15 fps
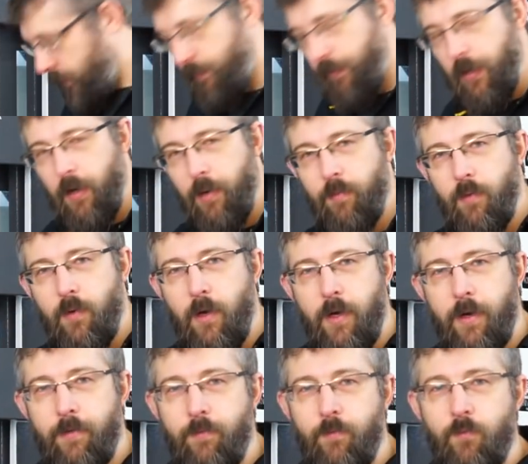But
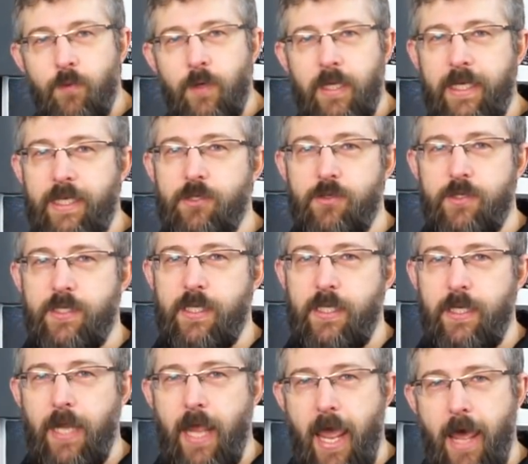I'm really interested
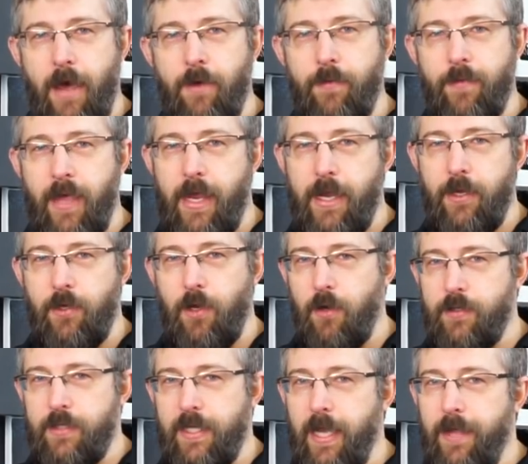in how they go
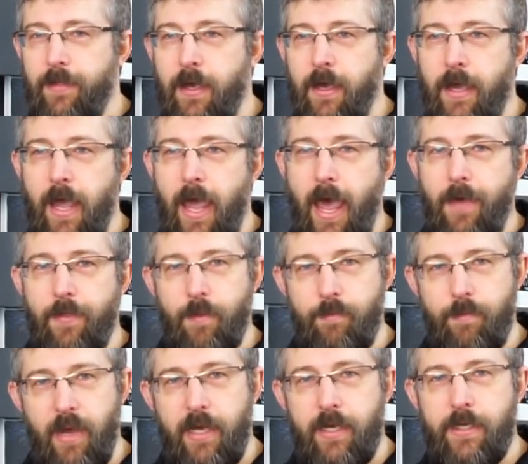together, how the
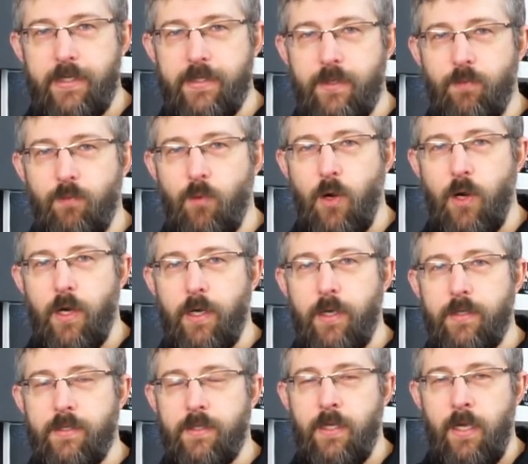mechanism
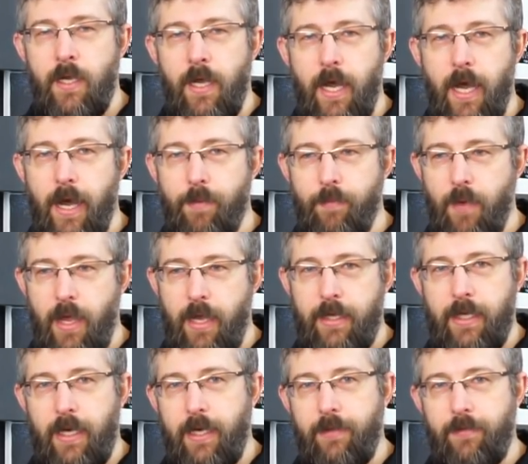works,
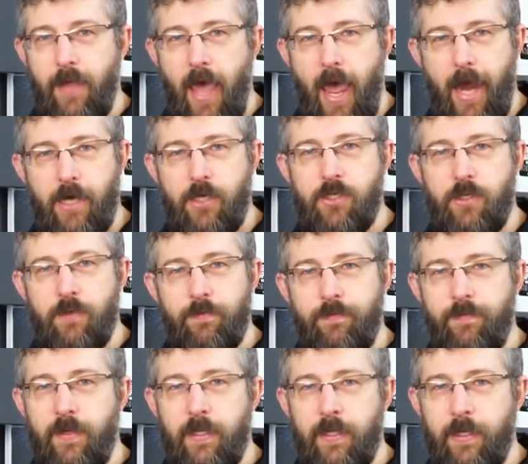getting the action
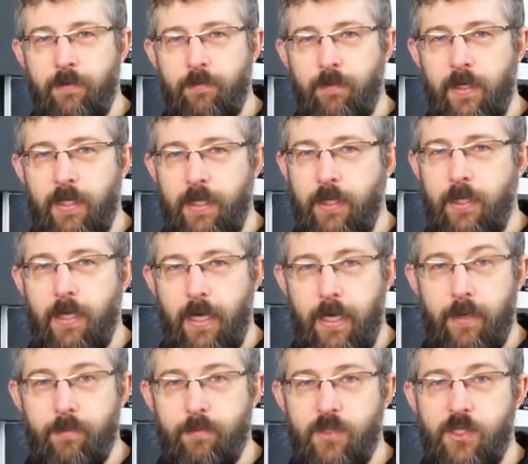feeling really
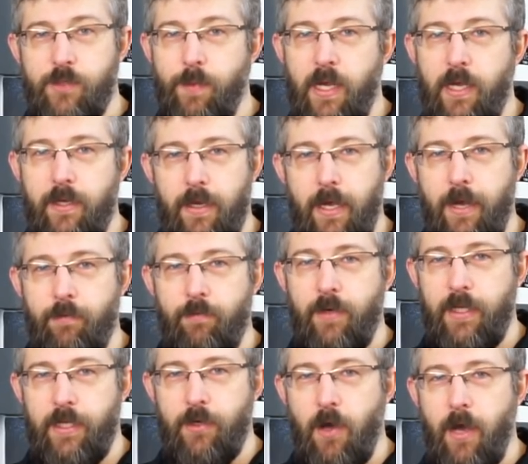schmick and
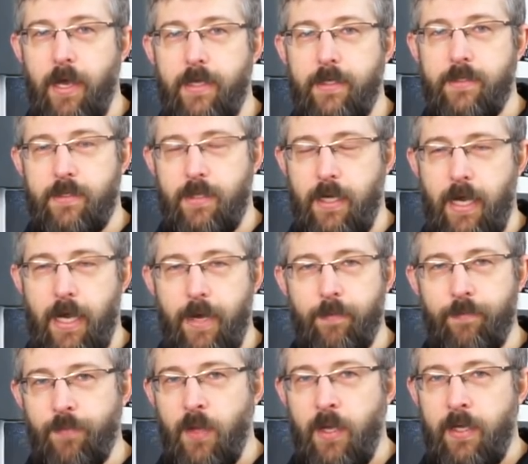really nice,
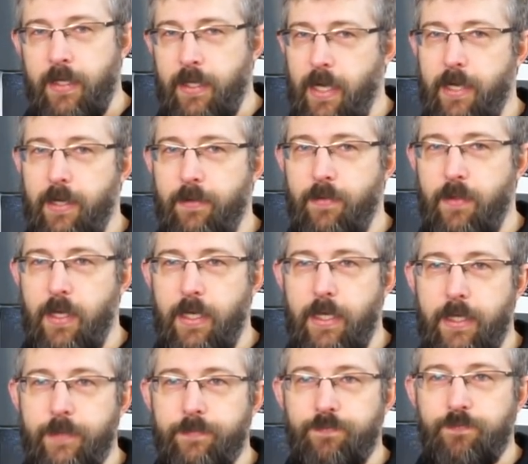getting
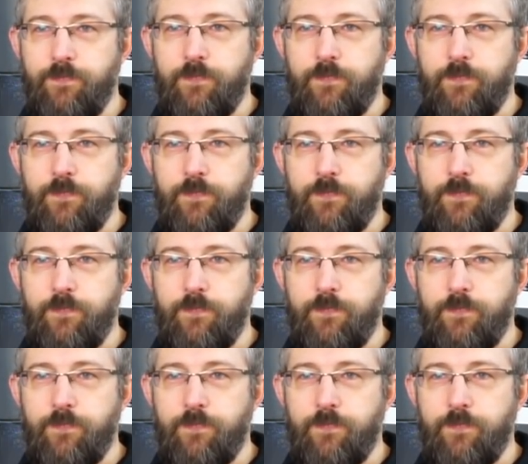the